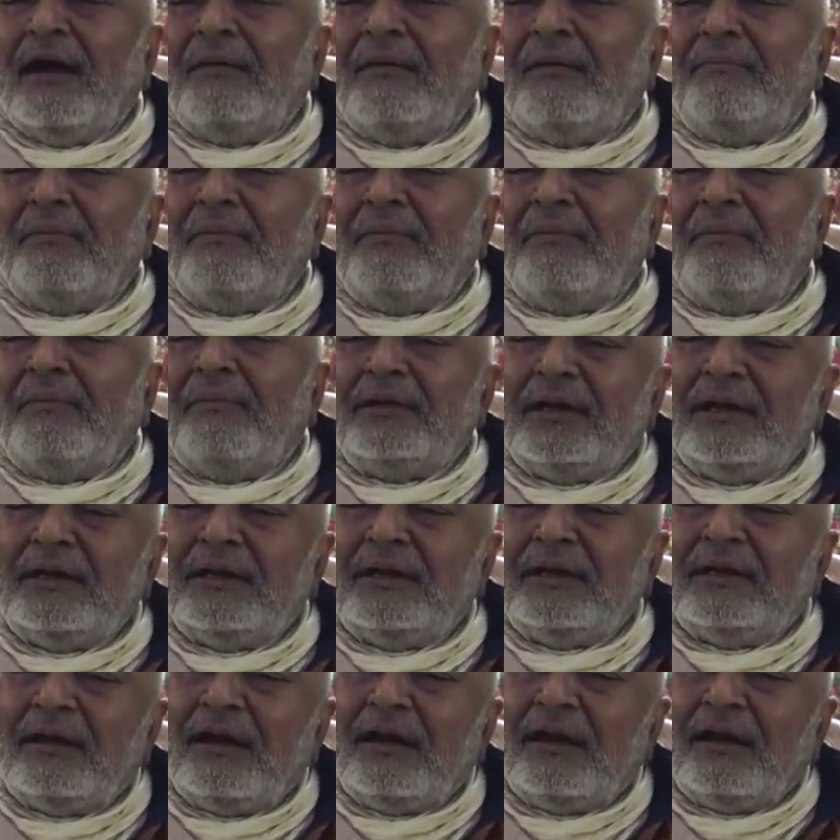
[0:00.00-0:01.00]
or
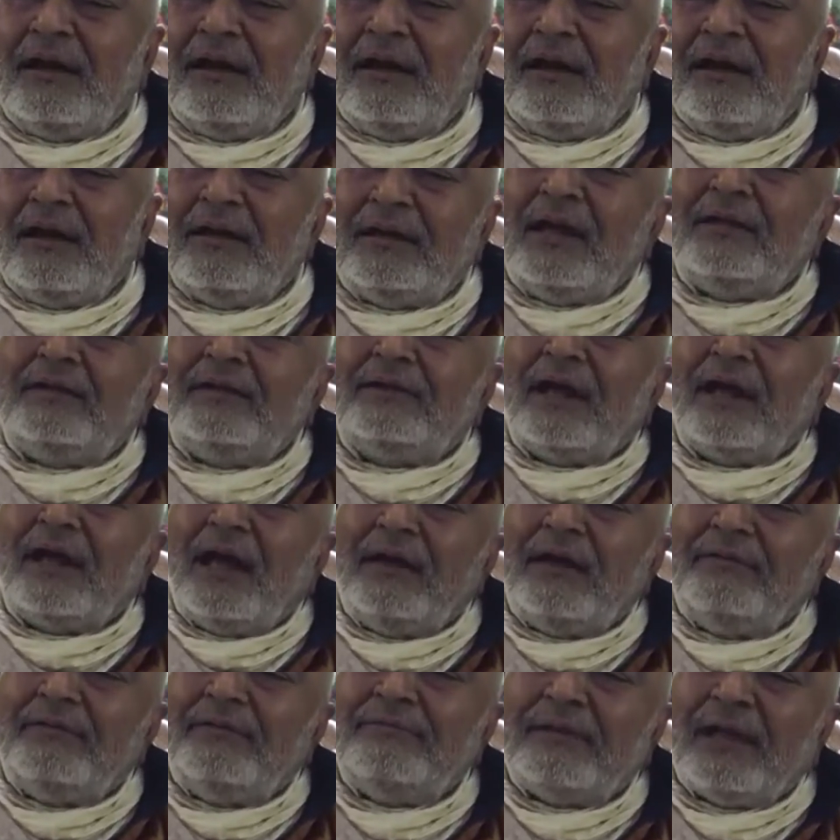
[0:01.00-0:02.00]
mother-in-law, that
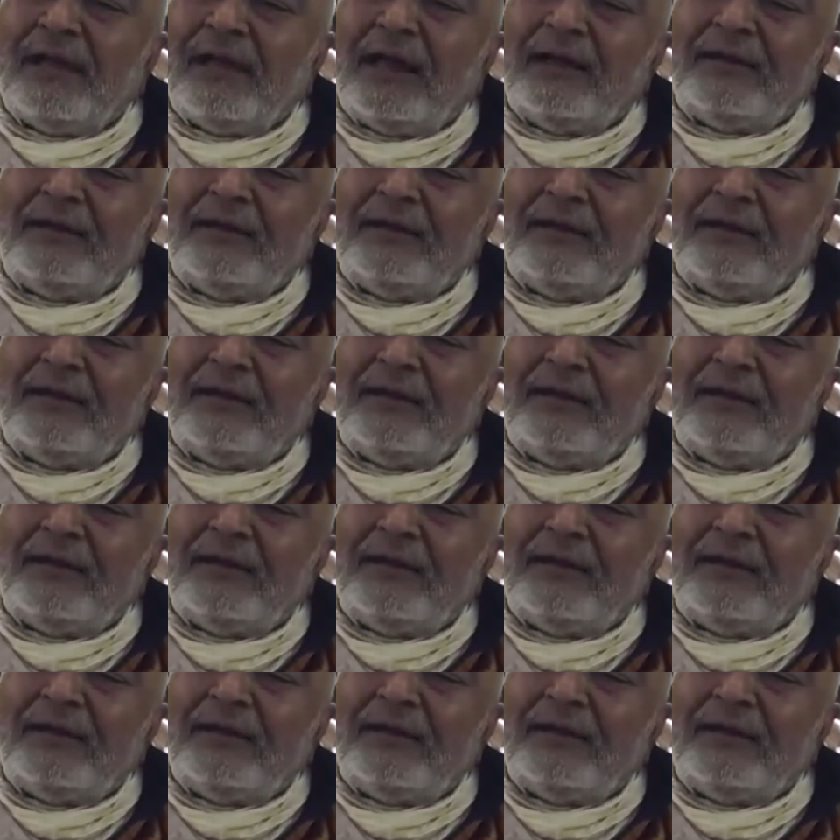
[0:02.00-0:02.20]
time,